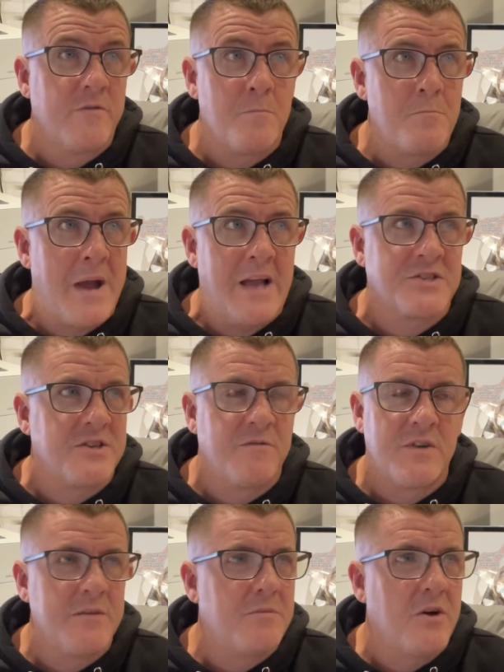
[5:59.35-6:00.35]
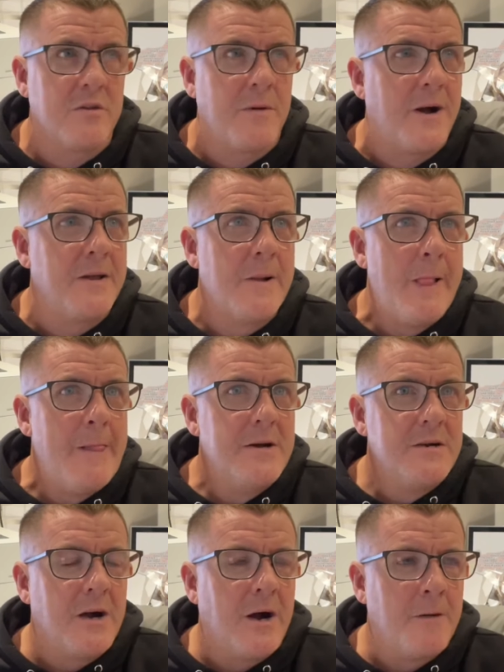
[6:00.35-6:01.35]
massively, by the way.
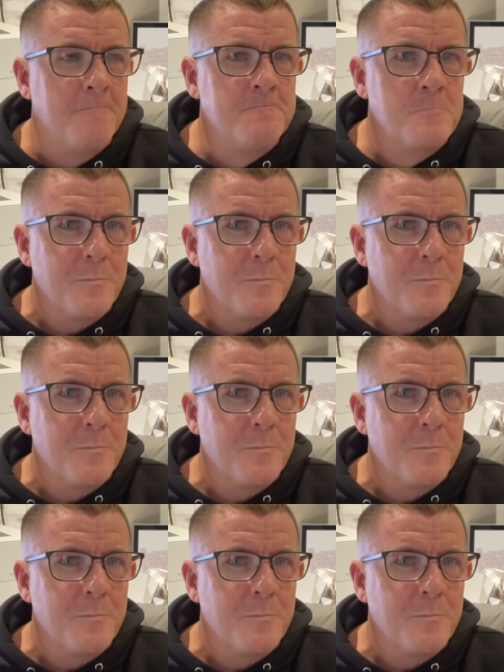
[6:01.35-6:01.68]
And